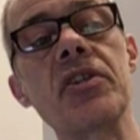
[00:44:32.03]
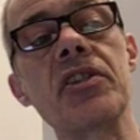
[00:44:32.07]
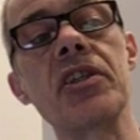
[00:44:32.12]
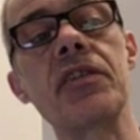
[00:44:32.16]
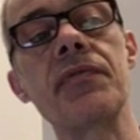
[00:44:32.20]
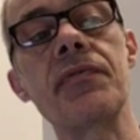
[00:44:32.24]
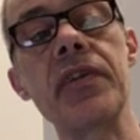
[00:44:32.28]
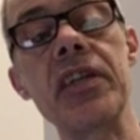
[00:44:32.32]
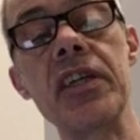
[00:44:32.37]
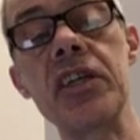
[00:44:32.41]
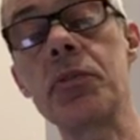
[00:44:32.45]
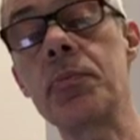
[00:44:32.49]
once
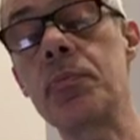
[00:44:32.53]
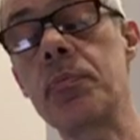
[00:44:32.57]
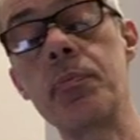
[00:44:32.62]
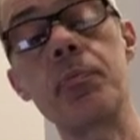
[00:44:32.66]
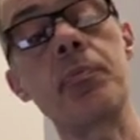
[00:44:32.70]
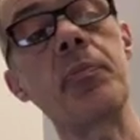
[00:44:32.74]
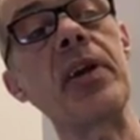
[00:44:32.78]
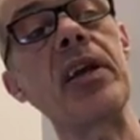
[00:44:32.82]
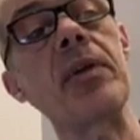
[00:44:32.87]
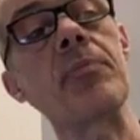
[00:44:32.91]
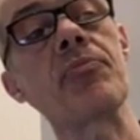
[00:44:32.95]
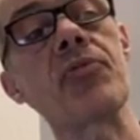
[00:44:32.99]
it's
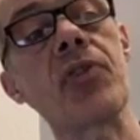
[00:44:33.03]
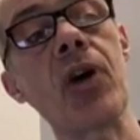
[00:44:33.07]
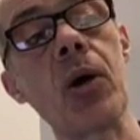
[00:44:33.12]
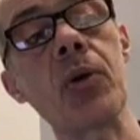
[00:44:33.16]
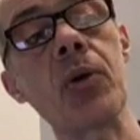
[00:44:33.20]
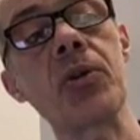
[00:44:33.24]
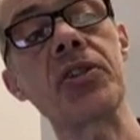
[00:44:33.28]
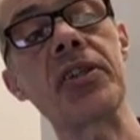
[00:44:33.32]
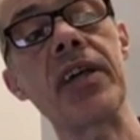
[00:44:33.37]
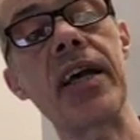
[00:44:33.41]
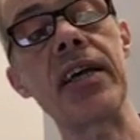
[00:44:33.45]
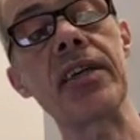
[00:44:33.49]
finished being
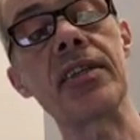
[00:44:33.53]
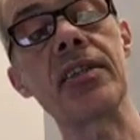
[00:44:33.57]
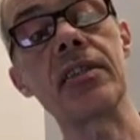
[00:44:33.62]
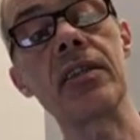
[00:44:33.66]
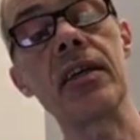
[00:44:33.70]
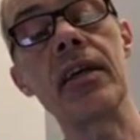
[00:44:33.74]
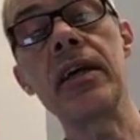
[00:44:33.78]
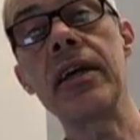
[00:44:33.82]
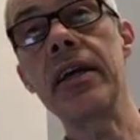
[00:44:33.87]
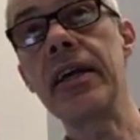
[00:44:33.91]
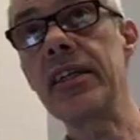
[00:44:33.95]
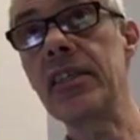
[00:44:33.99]

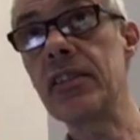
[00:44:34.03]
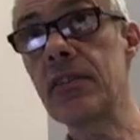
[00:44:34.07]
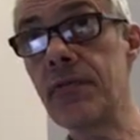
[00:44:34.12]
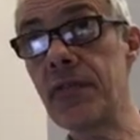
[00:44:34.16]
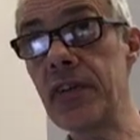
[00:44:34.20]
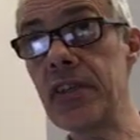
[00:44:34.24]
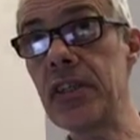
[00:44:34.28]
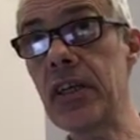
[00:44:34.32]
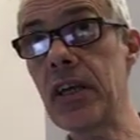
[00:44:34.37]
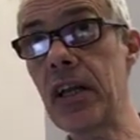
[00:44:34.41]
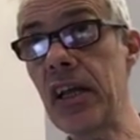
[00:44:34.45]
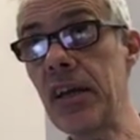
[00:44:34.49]
processed, it's
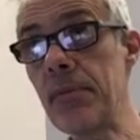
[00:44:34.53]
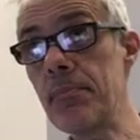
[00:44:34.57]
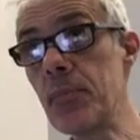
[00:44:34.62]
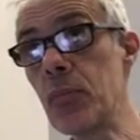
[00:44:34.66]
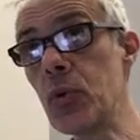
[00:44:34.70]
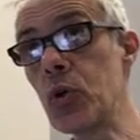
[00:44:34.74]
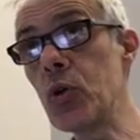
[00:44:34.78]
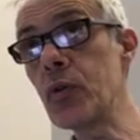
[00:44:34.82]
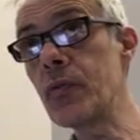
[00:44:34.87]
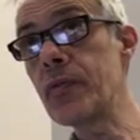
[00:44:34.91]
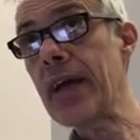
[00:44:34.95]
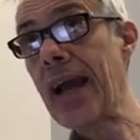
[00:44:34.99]
physically
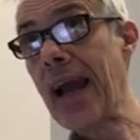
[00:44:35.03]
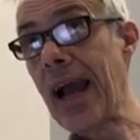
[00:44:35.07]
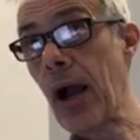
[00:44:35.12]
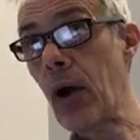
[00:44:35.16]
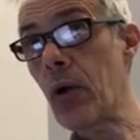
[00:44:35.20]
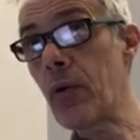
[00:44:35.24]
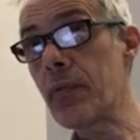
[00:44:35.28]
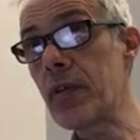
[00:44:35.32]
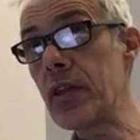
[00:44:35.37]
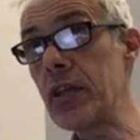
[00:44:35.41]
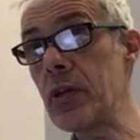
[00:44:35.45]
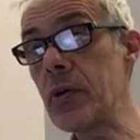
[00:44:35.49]
moved
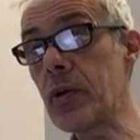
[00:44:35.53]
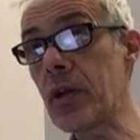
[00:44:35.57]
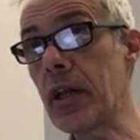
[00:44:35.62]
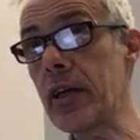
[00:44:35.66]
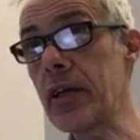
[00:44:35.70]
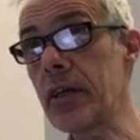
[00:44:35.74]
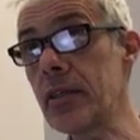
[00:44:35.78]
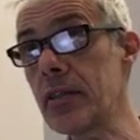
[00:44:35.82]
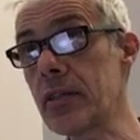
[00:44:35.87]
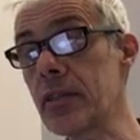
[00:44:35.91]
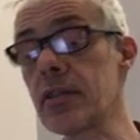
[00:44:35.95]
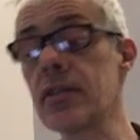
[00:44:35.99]
out of the
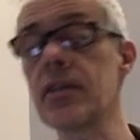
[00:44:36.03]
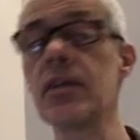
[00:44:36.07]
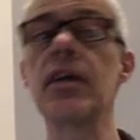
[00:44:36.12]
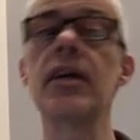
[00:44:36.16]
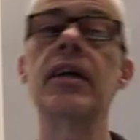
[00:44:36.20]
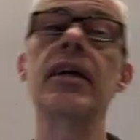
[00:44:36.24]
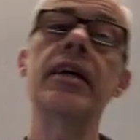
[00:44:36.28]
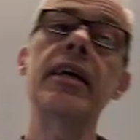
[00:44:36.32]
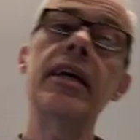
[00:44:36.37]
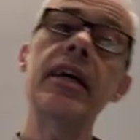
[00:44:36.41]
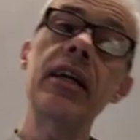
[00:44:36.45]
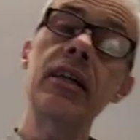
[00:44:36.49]
nucleus
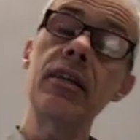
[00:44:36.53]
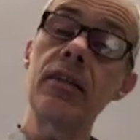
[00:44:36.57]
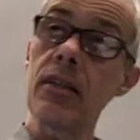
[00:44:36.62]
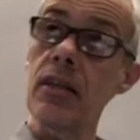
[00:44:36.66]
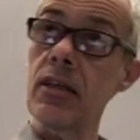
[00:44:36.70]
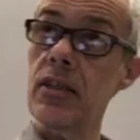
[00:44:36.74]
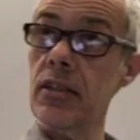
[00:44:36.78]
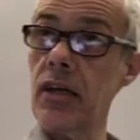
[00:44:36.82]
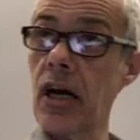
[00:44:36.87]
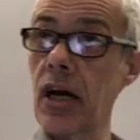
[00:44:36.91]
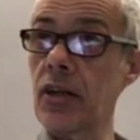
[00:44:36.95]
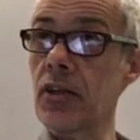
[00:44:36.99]
into
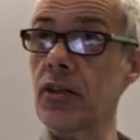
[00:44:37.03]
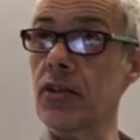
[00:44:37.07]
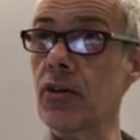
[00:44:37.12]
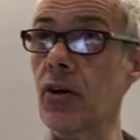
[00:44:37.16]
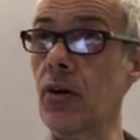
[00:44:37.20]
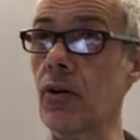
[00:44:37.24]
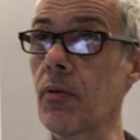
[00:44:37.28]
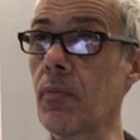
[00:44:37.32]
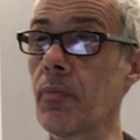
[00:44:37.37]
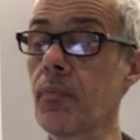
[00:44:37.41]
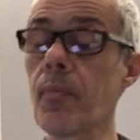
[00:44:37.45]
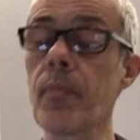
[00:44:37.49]
the
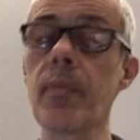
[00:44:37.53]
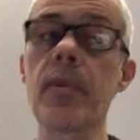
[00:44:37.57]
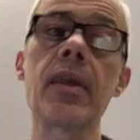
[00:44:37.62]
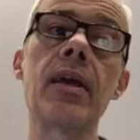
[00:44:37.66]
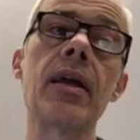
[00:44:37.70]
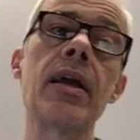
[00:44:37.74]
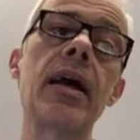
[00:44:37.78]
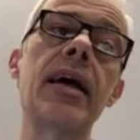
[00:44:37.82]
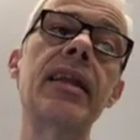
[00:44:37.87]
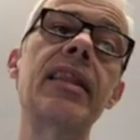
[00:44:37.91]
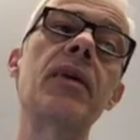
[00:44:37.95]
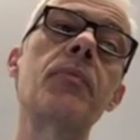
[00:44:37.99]
cytosol.
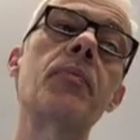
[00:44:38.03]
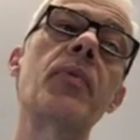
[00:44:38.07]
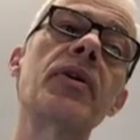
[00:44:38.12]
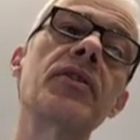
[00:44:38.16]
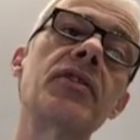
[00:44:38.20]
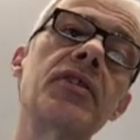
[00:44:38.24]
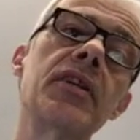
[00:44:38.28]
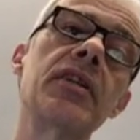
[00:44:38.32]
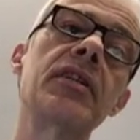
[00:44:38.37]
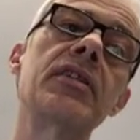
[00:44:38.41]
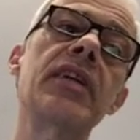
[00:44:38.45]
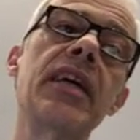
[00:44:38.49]
And then
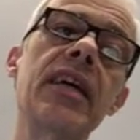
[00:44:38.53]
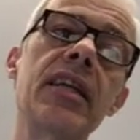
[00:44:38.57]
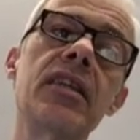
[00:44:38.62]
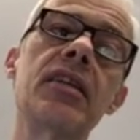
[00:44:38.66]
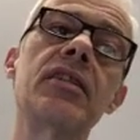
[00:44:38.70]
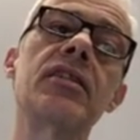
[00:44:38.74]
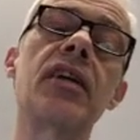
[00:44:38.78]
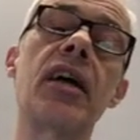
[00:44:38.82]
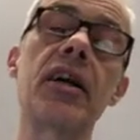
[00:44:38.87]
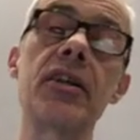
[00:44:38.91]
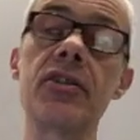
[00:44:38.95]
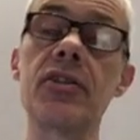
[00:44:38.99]
once it's in the
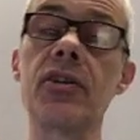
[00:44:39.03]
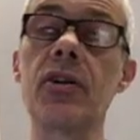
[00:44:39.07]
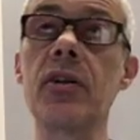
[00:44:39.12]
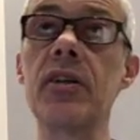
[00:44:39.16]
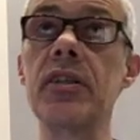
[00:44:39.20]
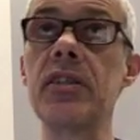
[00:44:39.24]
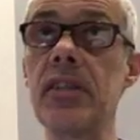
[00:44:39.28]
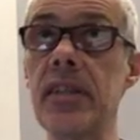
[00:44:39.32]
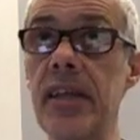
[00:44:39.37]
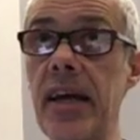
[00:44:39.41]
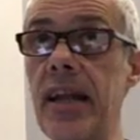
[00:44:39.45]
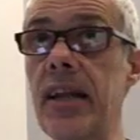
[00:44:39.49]
cytosol,
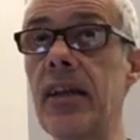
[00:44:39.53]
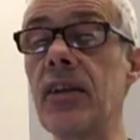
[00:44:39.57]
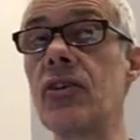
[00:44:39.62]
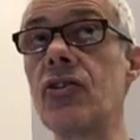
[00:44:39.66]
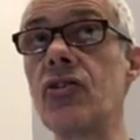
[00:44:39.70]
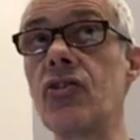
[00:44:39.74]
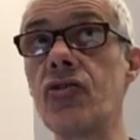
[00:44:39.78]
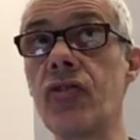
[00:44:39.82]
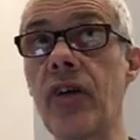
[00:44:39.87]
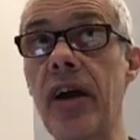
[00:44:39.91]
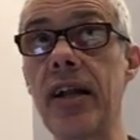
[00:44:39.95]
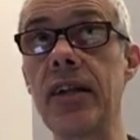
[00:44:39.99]
it's then
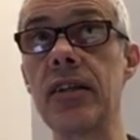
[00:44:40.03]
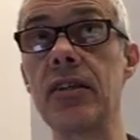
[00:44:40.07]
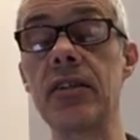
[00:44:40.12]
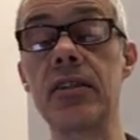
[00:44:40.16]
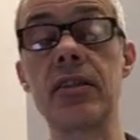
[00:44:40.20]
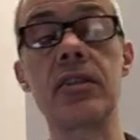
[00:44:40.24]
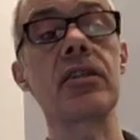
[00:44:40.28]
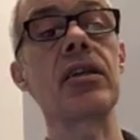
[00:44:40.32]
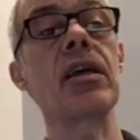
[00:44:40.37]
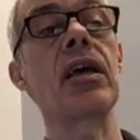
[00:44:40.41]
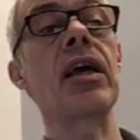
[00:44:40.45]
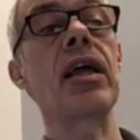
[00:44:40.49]

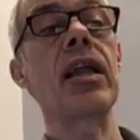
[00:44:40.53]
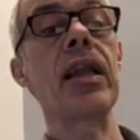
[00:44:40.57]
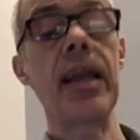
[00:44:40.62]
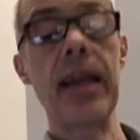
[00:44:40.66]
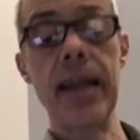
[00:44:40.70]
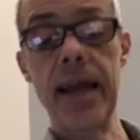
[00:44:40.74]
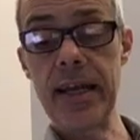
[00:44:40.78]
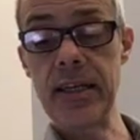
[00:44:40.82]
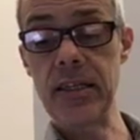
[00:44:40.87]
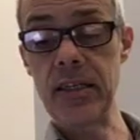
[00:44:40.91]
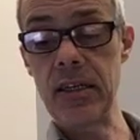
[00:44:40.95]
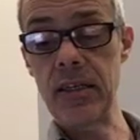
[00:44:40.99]

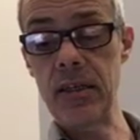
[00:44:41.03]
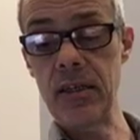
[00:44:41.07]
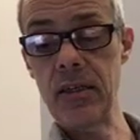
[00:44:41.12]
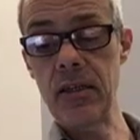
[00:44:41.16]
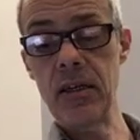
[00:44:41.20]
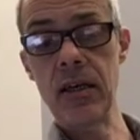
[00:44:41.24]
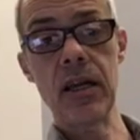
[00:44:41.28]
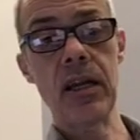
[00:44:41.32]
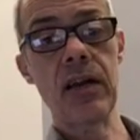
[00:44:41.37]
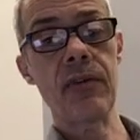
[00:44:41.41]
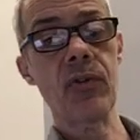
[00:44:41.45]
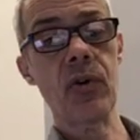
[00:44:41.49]
translated.
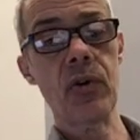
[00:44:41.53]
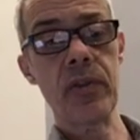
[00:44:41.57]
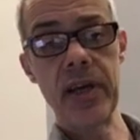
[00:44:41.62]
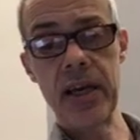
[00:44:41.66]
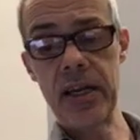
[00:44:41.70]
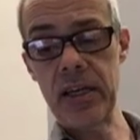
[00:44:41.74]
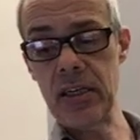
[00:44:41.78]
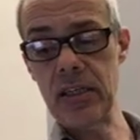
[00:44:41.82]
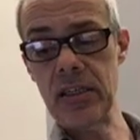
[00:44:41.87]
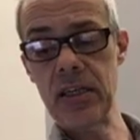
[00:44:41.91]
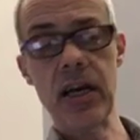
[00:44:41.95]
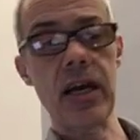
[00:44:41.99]
And I've got
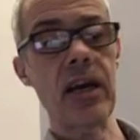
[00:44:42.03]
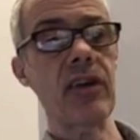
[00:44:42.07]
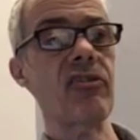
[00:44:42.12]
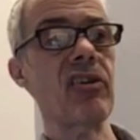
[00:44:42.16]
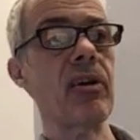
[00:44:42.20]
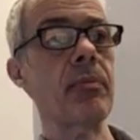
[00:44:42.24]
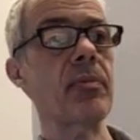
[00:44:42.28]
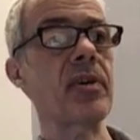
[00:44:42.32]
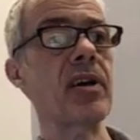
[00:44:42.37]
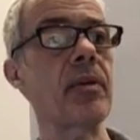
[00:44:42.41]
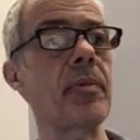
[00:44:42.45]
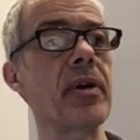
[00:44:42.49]
that in a
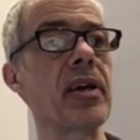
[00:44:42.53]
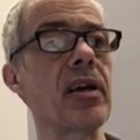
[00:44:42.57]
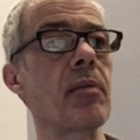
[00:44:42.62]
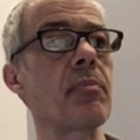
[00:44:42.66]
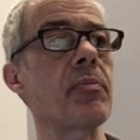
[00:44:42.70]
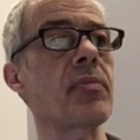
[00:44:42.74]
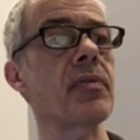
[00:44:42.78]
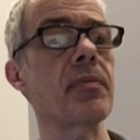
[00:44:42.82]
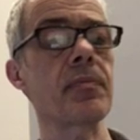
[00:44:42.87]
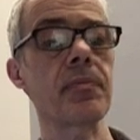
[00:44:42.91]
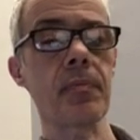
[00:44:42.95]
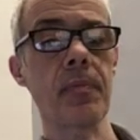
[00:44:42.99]
diagram coming
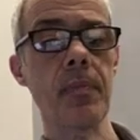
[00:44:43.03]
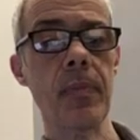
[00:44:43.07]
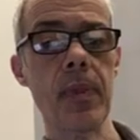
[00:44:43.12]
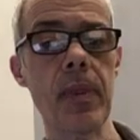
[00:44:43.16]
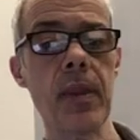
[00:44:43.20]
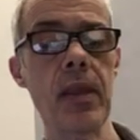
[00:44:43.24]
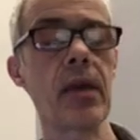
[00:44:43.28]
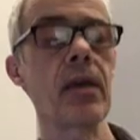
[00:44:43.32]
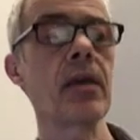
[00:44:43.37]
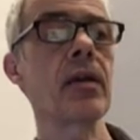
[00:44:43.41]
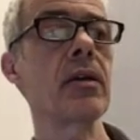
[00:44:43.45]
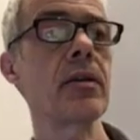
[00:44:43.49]
up
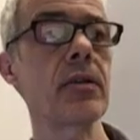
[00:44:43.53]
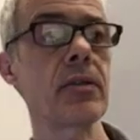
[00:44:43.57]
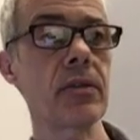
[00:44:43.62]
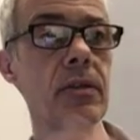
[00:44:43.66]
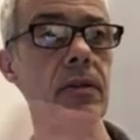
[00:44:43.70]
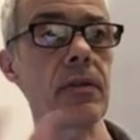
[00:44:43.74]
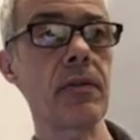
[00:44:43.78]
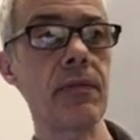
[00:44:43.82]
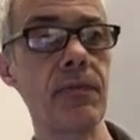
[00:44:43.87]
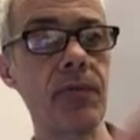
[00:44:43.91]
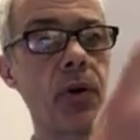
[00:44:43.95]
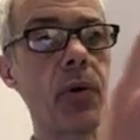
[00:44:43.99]

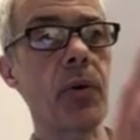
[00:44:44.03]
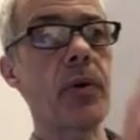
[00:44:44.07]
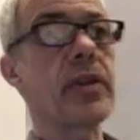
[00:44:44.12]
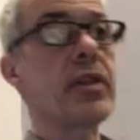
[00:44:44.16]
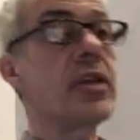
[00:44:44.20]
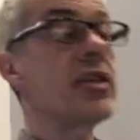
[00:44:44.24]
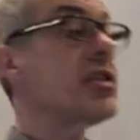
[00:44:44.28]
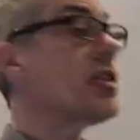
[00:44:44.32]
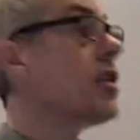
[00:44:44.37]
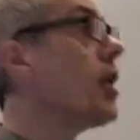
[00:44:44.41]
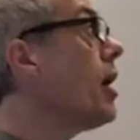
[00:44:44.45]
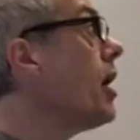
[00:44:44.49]
following
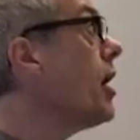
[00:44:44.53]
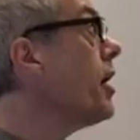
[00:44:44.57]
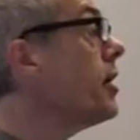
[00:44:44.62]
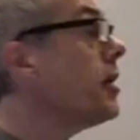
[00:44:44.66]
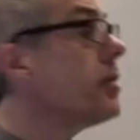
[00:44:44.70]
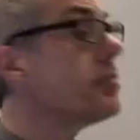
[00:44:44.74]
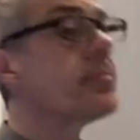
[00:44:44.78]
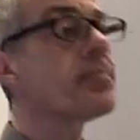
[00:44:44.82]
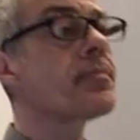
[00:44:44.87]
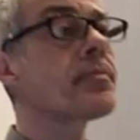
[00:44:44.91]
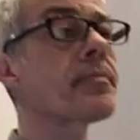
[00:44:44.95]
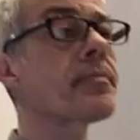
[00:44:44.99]
this slide.